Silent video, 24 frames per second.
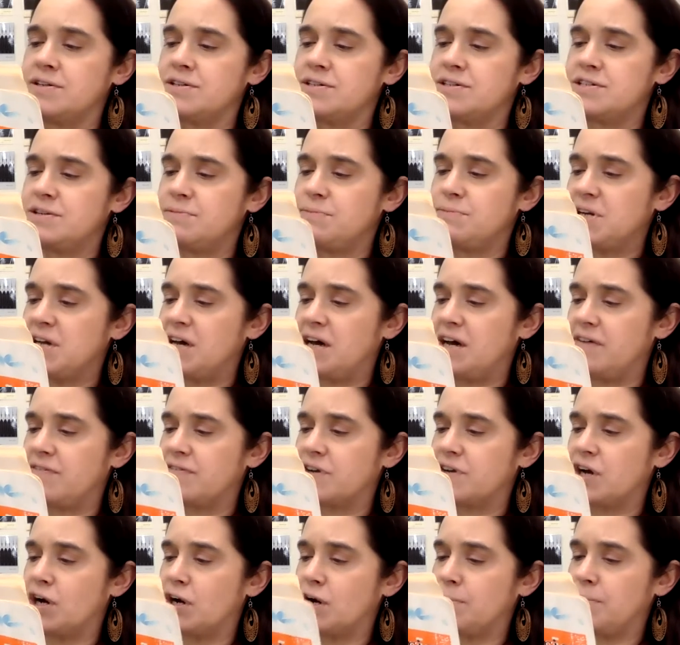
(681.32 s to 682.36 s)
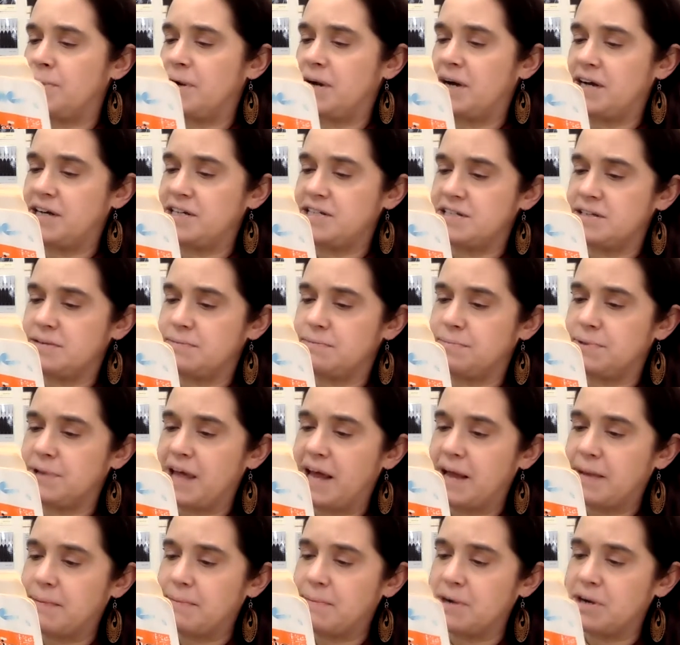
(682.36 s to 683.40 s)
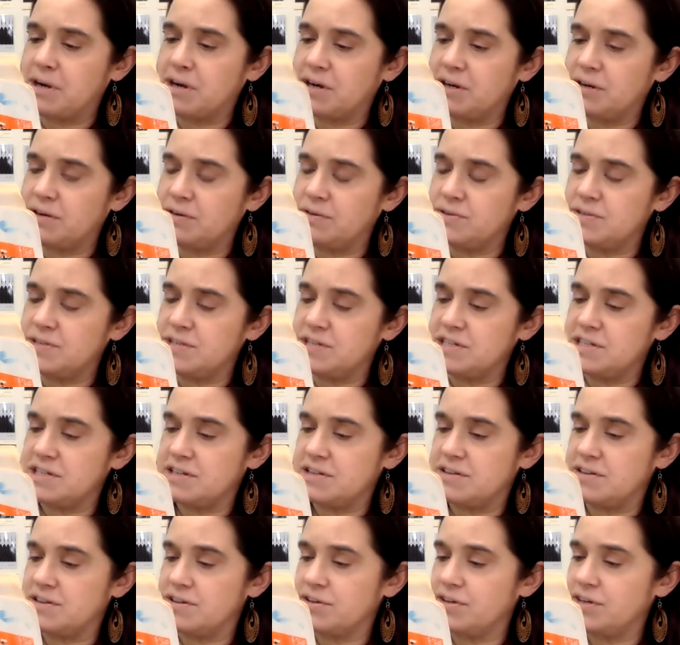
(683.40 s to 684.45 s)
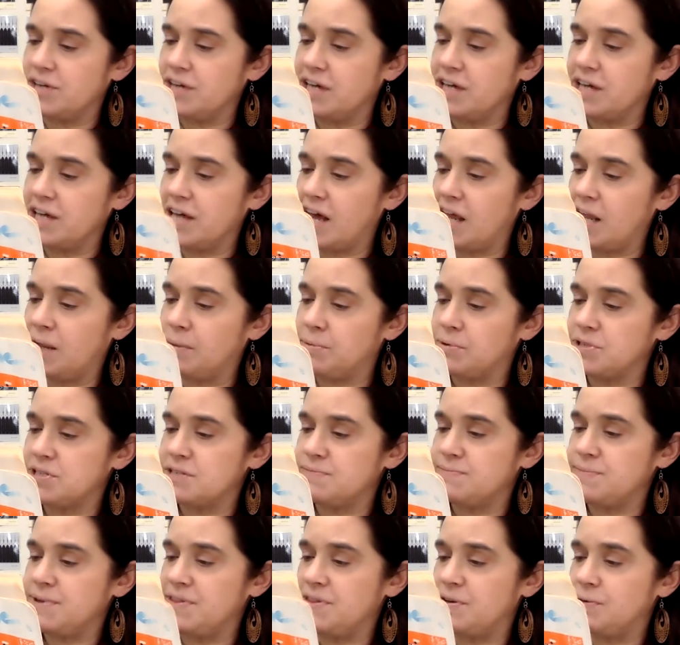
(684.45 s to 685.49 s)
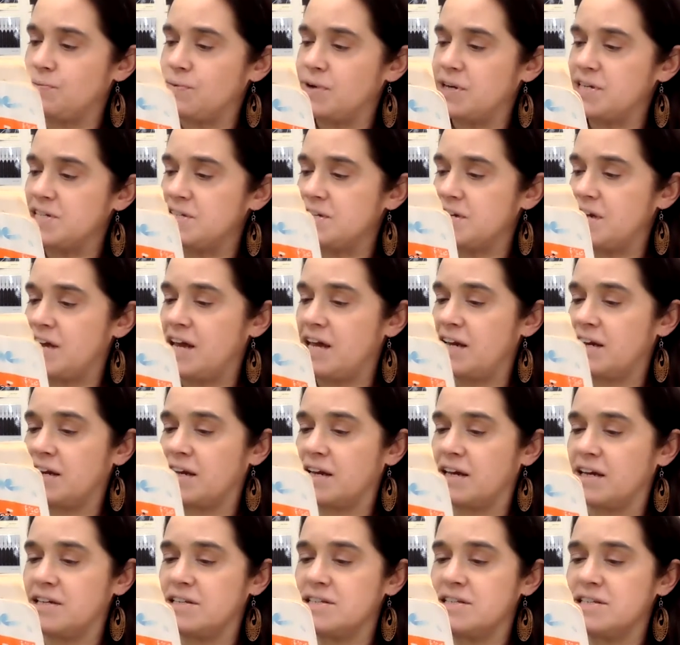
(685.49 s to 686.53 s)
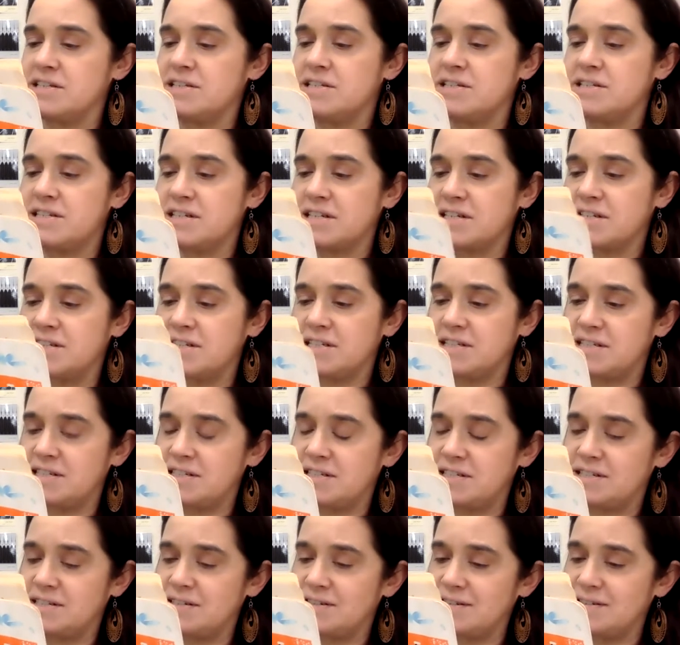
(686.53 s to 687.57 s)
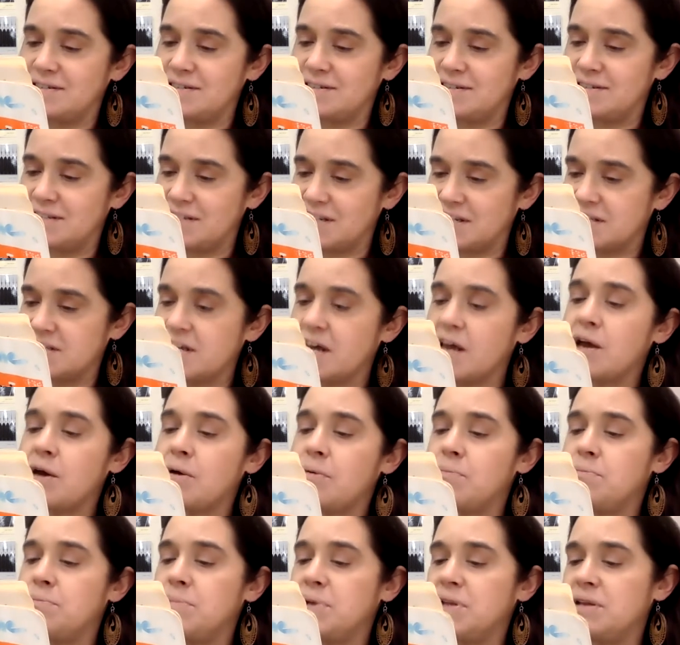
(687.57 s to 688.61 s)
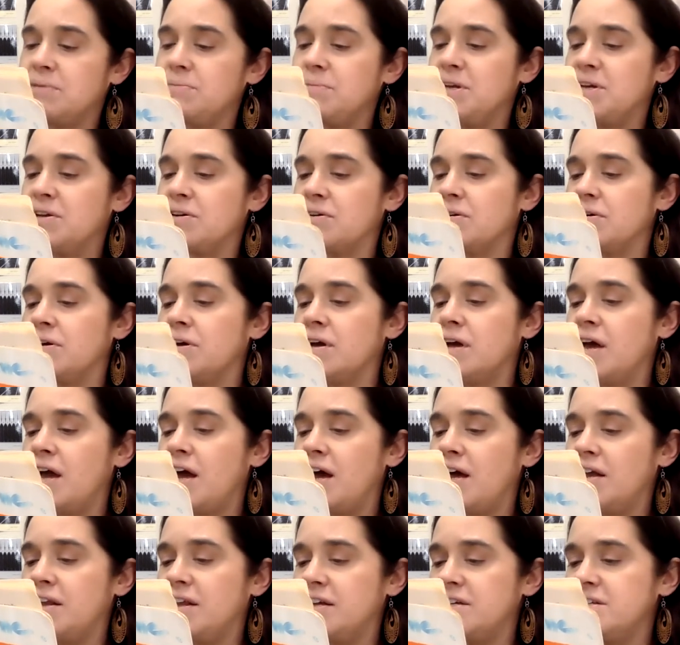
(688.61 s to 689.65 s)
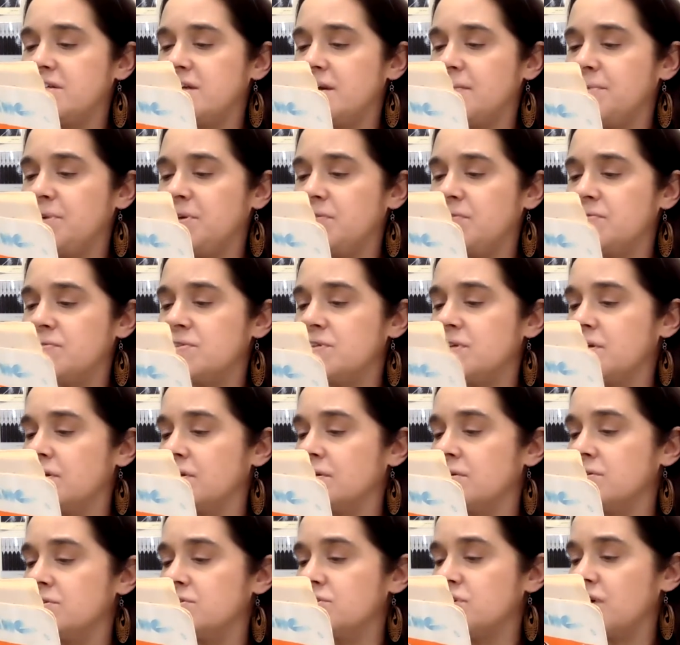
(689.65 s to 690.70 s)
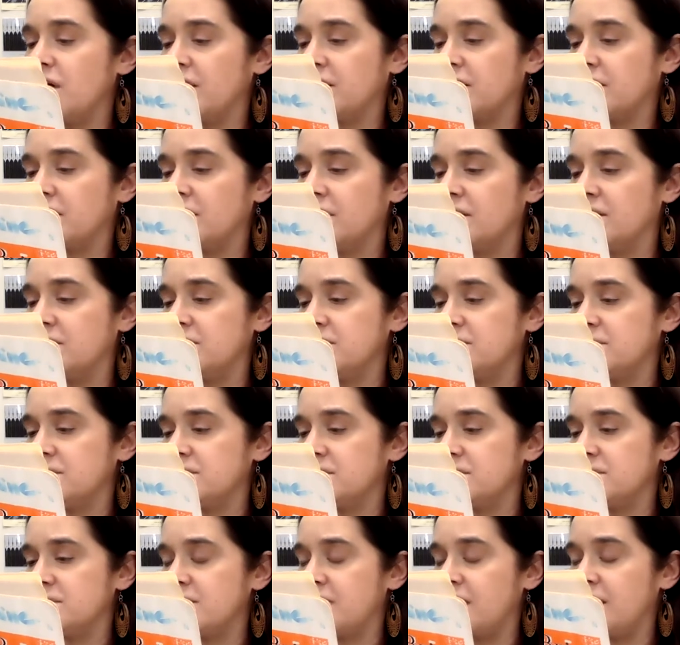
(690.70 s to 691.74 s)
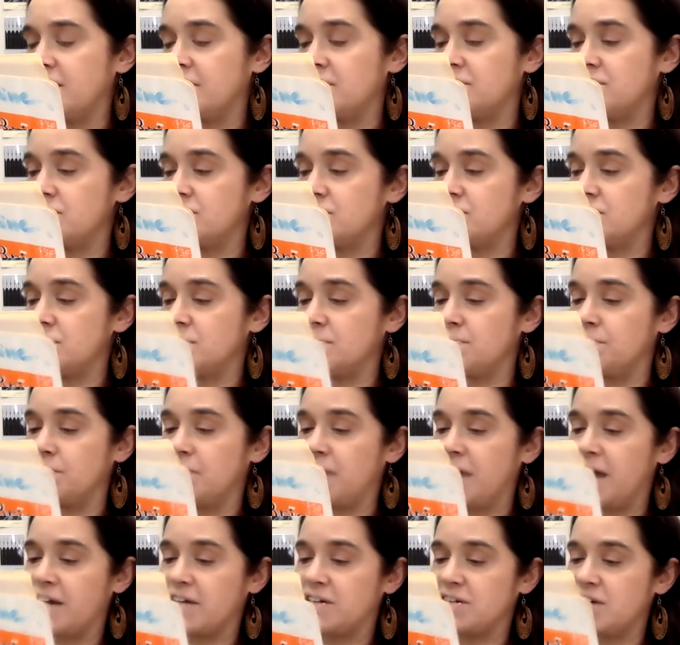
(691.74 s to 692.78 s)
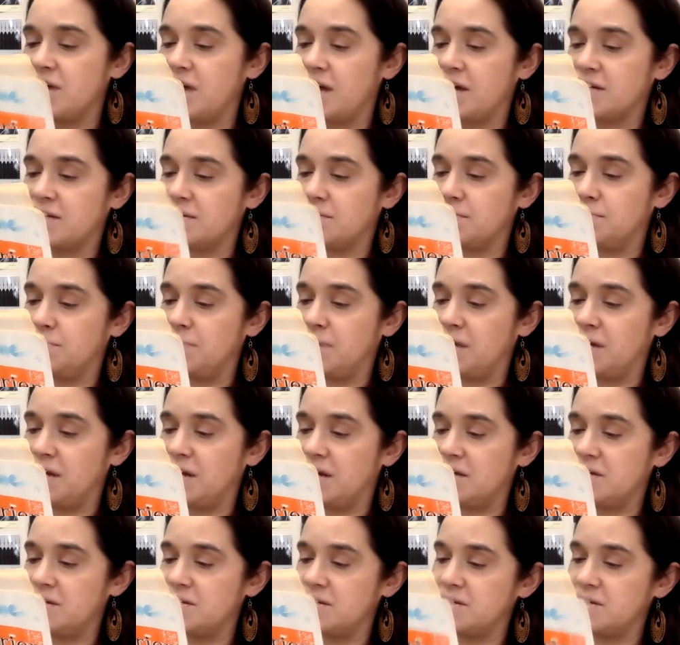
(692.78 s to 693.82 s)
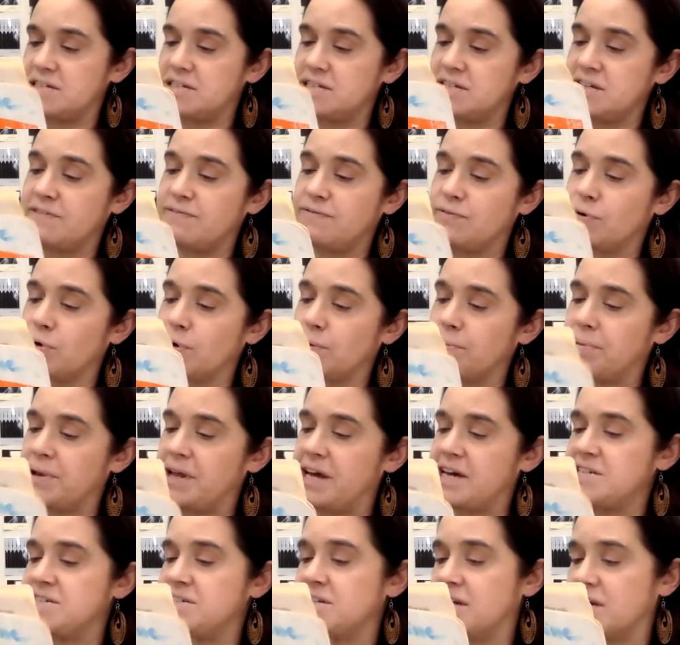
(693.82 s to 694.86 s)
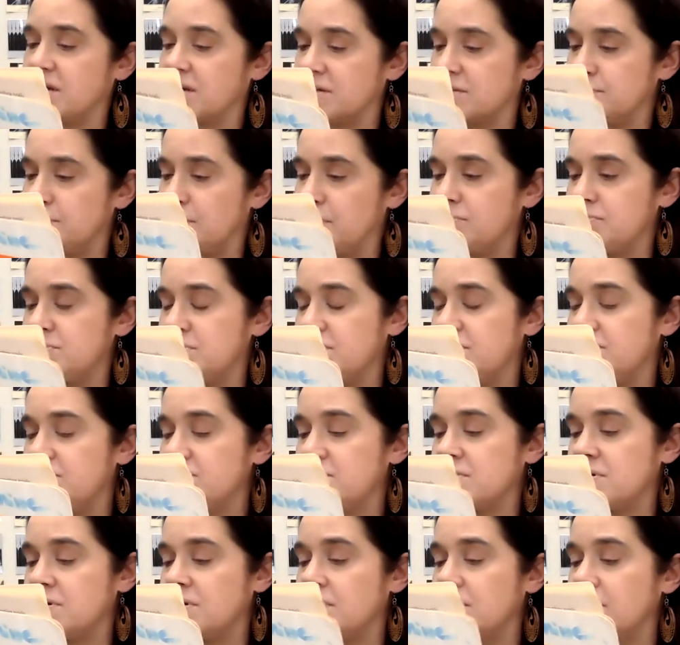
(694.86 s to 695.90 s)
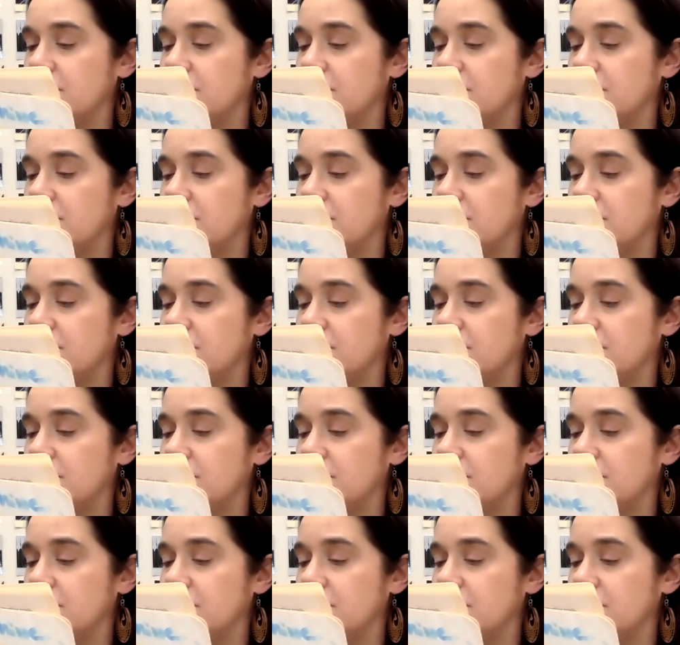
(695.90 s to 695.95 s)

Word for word: Simonov carbines and black market Uzis and 38 caliber Smith and Wesson handguns and 66 millimeter LAWs and shotguns and silencers and blackjacks and bayonets and C4 plastic explosives.